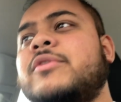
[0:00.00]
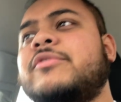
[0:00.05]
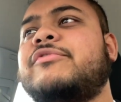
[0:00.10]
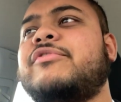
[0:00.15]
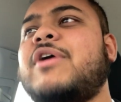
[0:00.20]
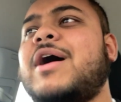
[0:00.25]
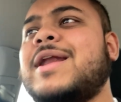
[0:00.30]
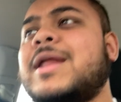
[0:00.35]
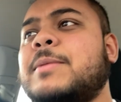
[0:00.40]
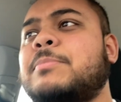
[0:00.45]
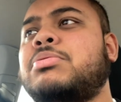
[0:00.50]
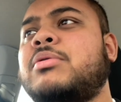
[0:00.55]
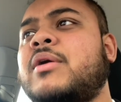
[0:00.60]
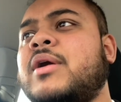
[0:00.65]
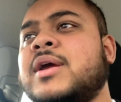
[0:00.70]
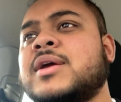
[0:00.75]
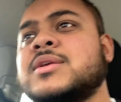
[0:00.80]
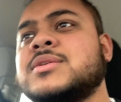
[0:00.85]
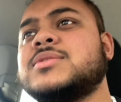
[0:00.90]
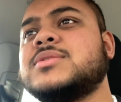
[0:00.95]
Friday
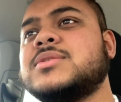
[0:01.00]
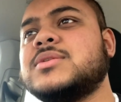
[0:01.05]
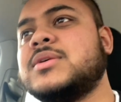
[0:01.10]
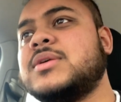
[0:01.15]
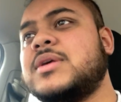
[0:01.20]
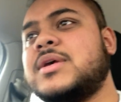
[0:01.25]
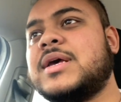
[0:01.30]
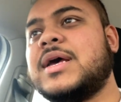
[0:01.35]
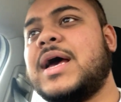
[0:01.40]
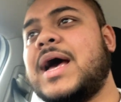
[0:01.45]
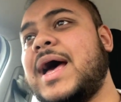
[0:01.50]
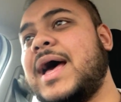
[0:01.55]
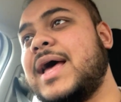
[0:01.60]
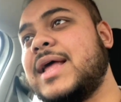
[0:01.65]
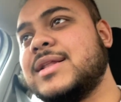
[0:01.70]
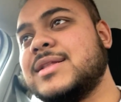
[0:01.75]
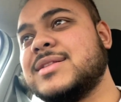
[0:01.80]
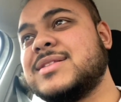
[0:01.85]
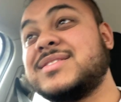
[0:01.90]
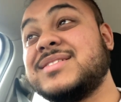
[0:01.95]
prayers,
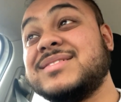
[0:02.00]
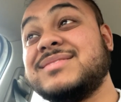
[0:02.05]
and